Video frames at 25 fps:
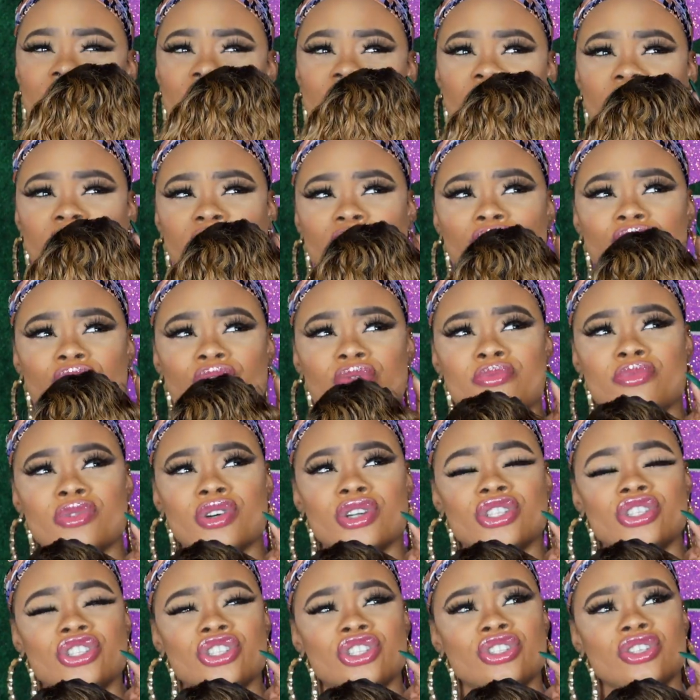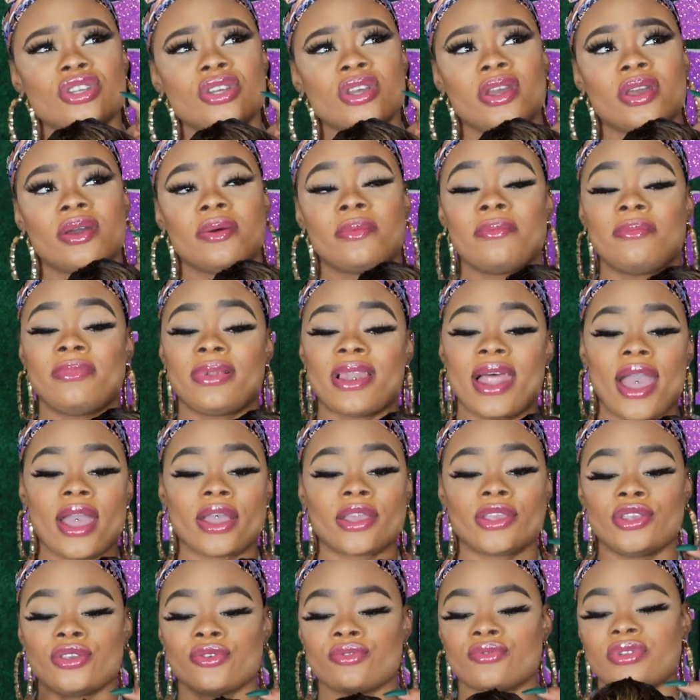doing too much
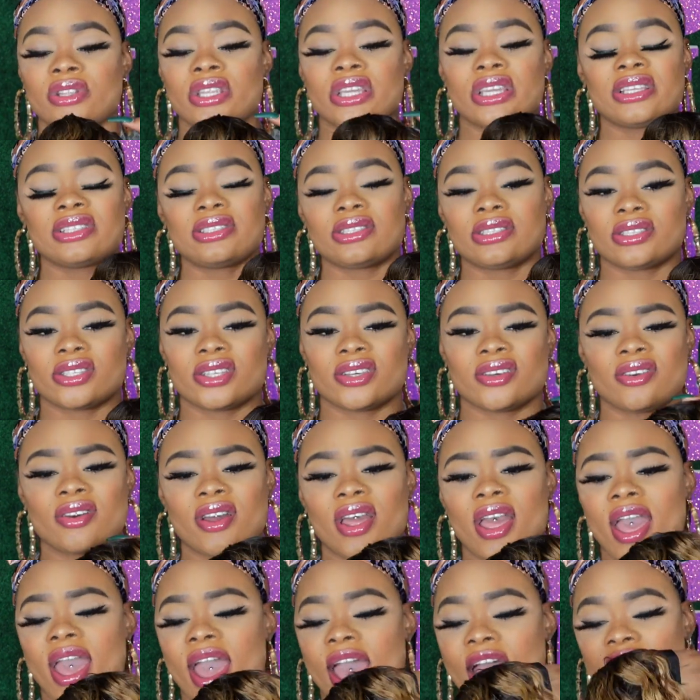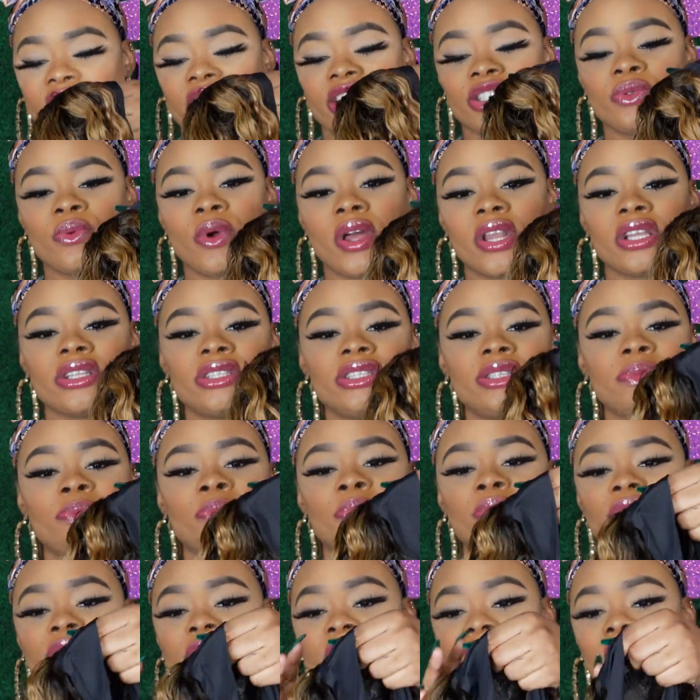black units, so I just wanted to
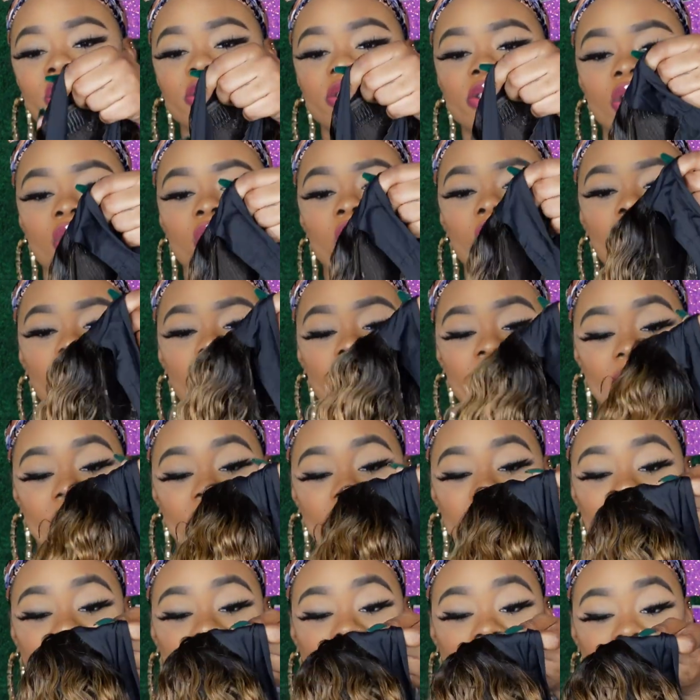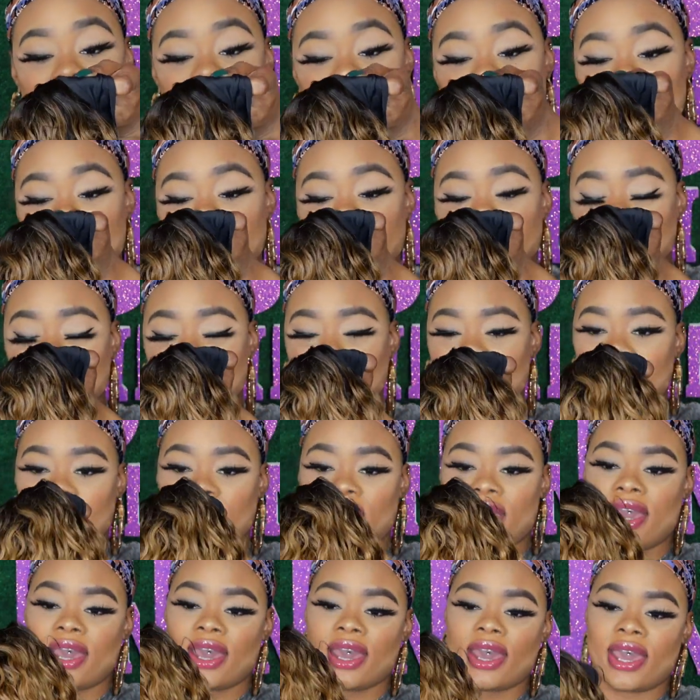put a little color in it.
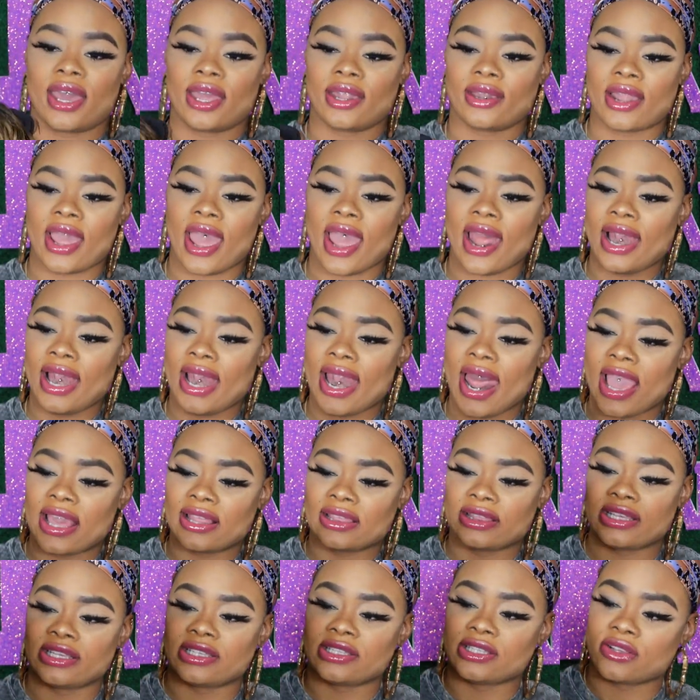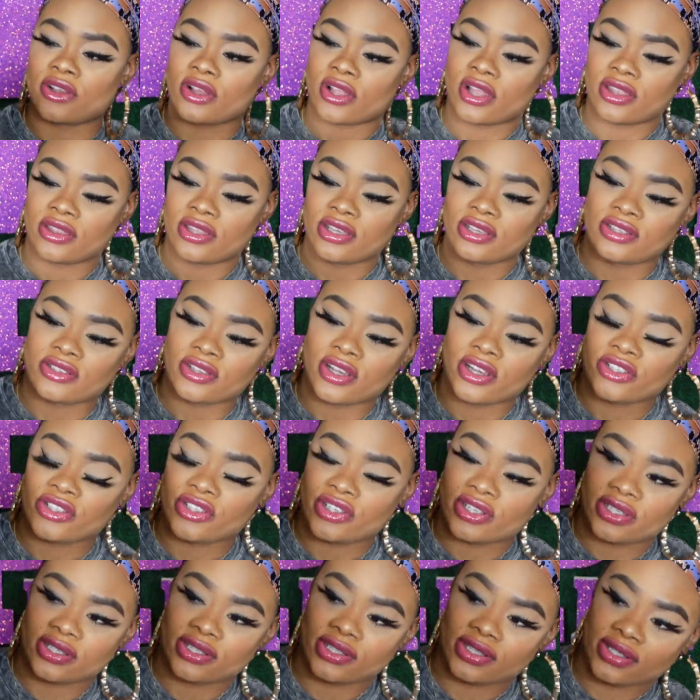And I like these colors. These are
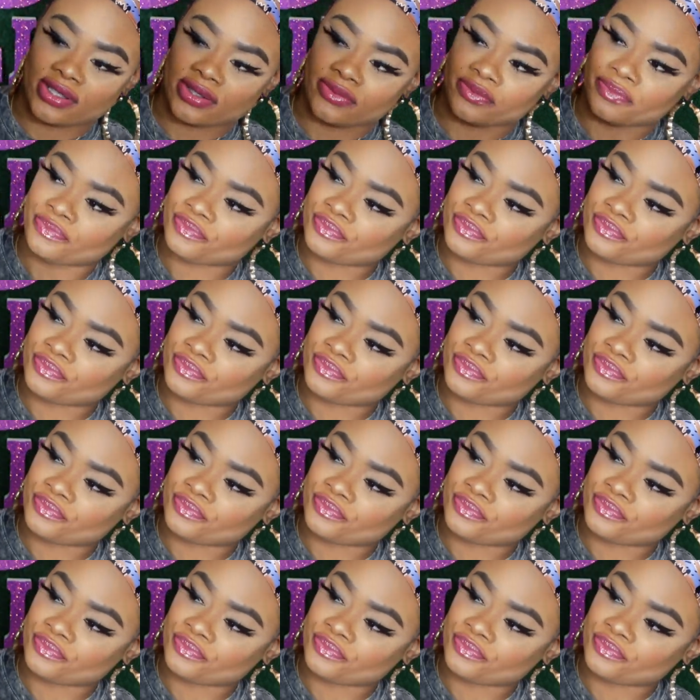just